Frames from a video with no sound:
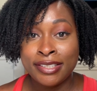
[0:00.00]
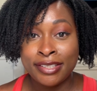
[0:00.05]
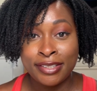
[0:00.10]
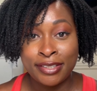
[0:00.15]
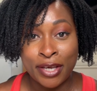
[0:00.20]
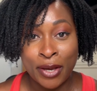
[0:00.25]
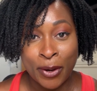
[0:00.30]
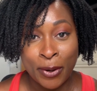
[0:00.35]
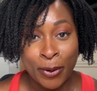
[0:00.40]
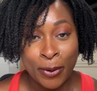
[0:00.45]

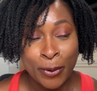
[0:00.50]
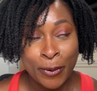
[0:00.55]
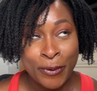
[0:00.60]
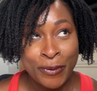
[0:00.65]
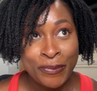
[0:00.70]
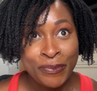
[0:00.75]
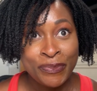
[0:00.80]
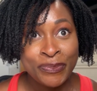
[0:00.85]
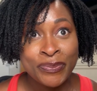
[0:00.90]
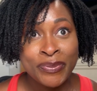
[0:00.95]
So
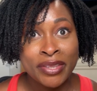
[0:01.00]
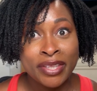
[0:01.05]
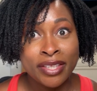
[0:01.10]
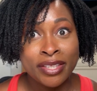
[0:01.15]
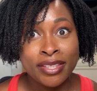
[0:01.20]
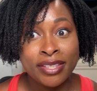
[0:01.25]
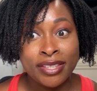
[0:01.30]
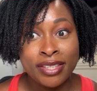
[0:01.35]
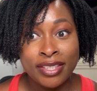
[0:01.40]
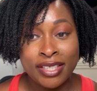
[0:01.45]

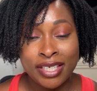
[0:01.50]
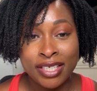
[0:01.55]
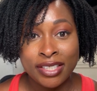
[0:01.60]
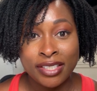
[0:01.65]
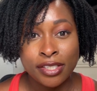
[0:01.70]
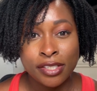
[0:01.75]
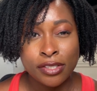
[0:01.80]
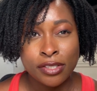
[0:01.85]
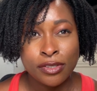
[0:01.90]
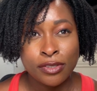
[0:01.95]

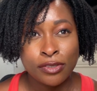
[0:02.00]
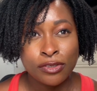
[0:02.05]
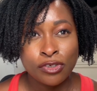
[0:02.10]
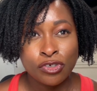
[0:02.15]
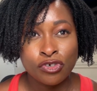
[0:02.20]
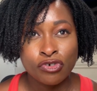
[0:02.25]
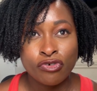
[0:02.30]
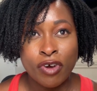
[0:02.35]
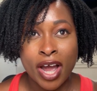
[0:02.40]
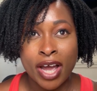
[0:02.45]
this
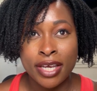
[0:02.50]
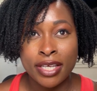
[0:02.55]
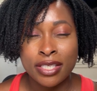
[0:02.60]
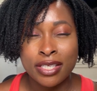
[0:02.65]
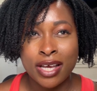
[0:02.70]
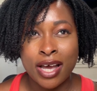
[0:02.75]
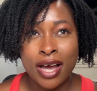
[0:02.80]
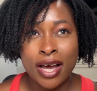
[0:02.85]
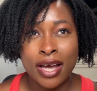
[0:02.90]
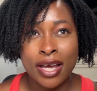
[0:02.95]
drying
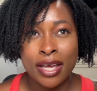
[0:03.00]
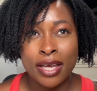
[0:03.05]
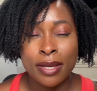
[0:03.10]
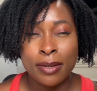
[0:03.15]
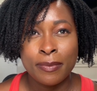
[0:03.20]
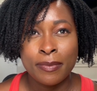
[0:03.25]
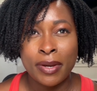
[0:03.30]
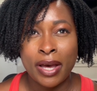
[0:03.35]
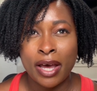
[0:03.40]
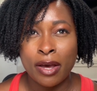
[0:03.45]

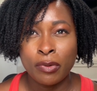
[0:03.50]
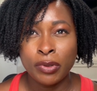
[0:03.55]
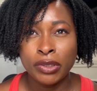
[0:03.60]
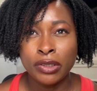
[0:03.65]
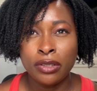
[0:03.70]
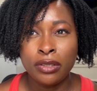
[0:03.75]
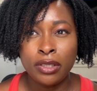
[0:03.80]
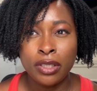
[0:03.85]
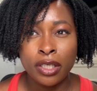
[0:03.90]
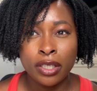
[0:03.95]
time, I was
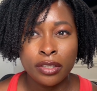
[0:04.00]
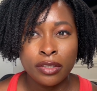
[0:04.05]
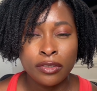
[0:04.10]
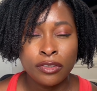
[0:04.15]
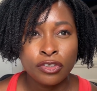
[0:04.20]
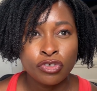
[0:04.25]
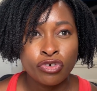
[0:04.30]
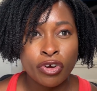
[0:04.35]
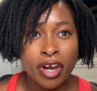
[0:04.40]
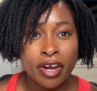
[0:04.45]
only under the
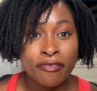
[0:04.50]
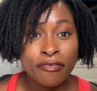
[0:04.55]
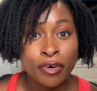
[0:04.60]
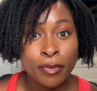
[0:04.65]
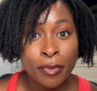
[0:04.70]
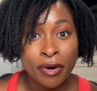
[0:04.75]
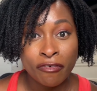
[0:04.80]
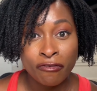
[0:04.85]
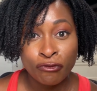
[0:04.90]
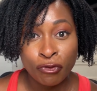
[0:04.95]
dryer for
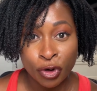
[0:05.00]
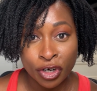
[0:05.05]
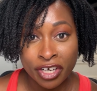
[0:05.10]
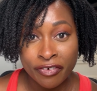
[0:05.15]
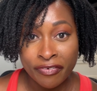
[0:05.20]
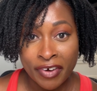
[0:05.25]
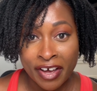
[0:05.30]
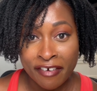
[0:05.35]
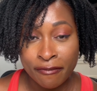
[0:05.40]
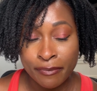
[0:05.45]
about
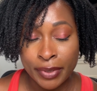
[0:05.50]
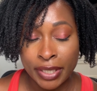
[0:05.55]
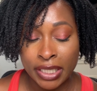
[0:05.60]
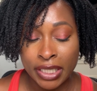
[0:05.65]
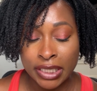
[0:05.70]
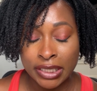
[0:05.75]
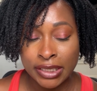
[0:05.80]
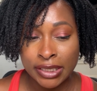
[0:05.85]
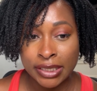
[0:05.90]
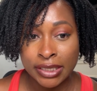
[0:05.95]
45
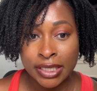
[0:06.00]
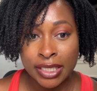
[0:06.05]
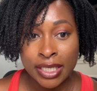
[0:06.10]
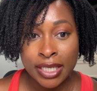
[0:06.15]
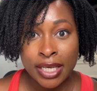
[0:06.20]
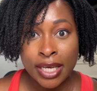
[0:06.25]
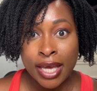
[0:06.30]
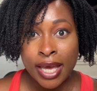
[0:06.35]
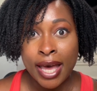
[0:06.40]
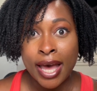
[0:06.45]
minutes,
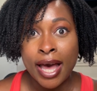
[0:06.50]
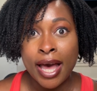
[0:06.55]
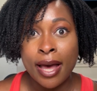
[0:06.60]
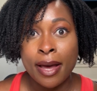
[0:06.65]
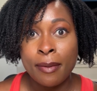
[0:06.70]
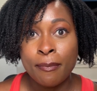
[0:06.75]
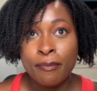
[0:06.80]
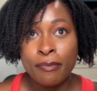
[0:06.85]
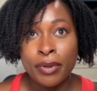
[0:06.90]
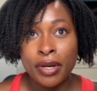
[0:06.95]

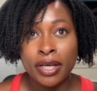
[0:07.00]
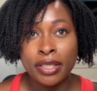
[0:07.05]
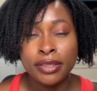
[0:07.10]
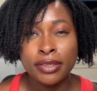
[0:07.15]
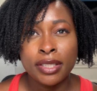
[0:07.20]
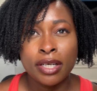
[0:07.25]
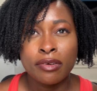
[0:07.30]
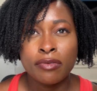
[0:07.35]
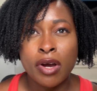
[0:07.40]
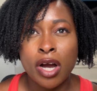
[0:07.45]
but
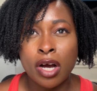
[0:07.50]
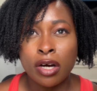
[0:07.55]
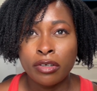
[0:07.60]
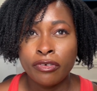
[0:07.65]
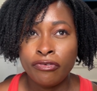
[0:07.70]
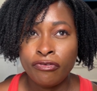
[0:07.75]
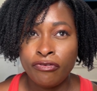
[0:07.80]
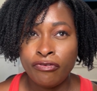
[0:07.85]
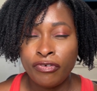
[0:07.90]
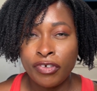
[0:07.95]

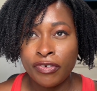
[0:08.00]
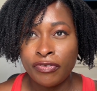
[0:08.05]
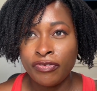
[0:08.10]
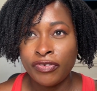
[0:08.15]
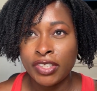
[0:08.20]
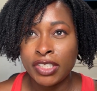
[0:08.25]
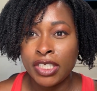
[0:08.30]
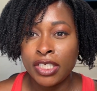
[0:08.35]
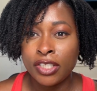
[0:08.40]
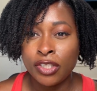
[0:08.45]
around
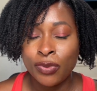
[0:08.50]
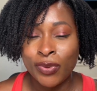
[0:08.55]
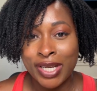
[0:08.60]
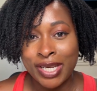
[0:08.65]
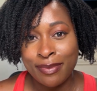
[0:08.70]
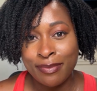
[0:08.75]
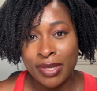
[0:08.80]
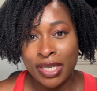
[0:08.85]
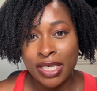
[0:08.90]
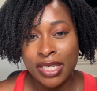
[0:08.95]

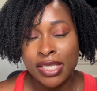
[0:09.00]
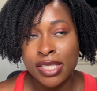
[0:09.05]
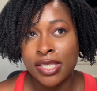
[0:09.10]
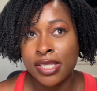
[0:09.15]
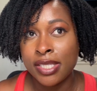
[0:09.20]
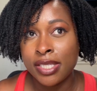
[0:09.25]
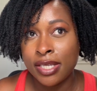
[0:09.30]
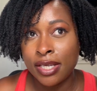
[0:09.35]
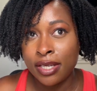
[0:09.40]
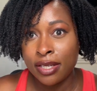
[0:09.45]
15-20 minutes
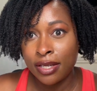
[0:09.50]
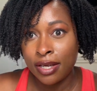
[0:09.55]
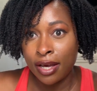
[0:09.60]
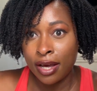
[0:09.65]
the